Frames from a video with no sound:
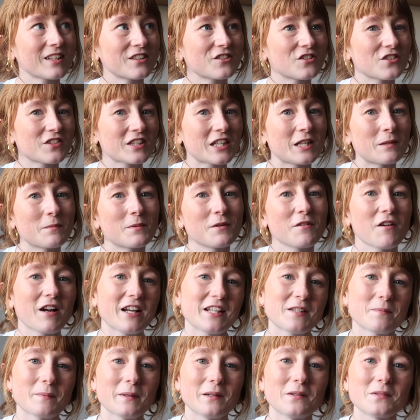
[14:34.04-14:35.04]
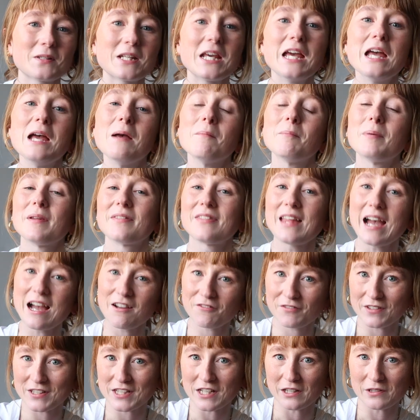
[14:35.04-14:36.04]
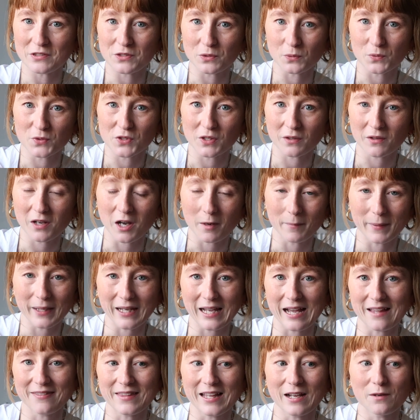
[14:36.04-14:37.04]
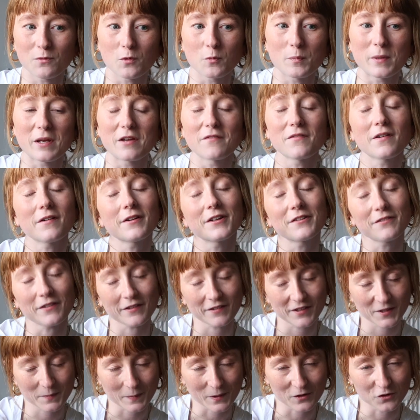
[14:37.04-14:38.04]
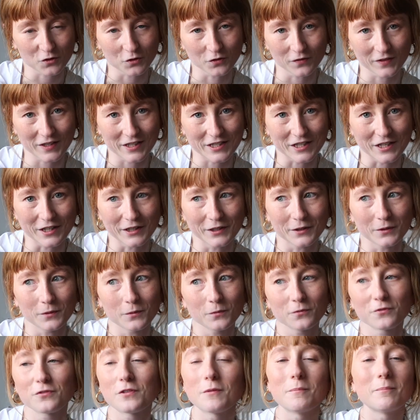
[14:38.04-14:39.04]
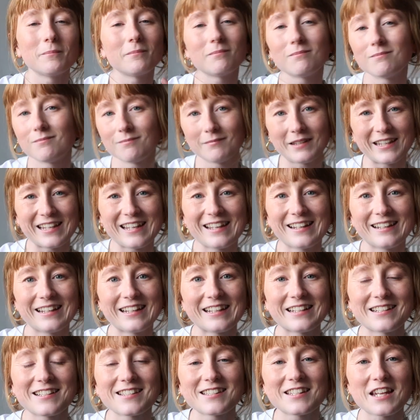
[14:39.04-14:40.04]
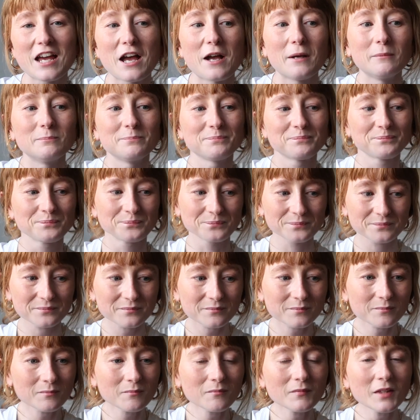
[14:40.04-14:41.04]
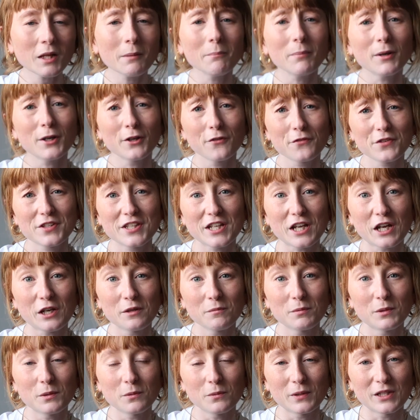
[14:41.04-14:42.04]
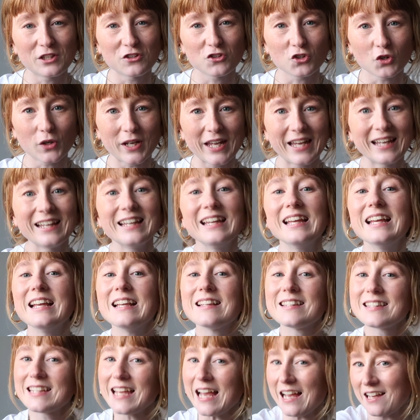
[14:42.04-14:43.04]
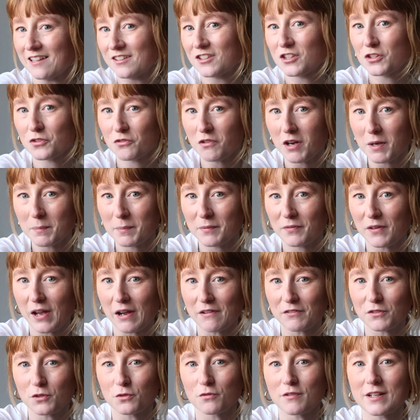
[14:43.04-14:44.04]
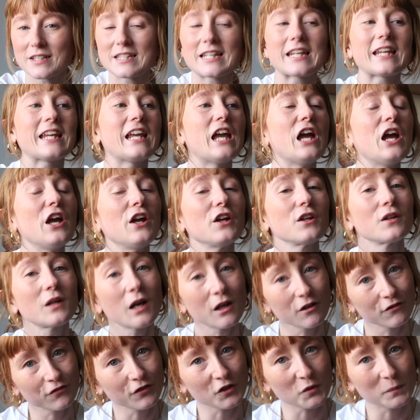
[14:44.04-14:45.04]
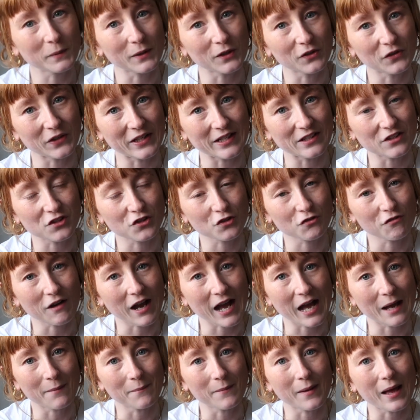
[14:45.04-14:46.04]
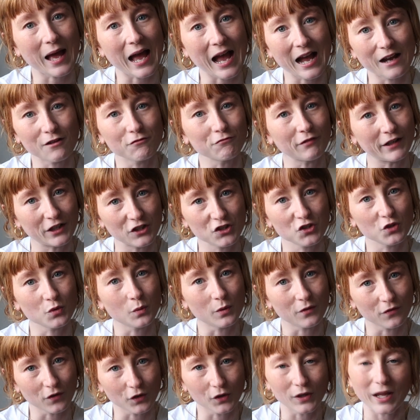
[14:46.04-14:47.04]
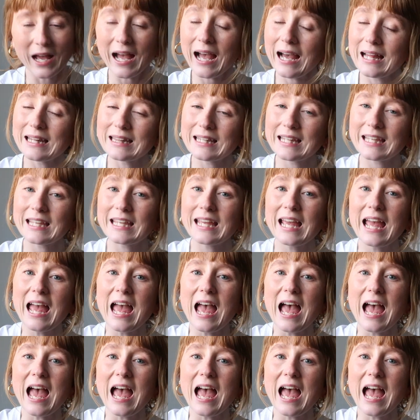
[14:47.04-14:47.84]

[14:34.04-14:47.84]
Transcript: just keep your eyes peeled. But that video is also coming, and that will be a very special video for me, at least, but I obviously hope you all enjoy it. So yeah, subscribe if you haven't already. Go and follow me on Instagram at Rachel Yvonne Hatley,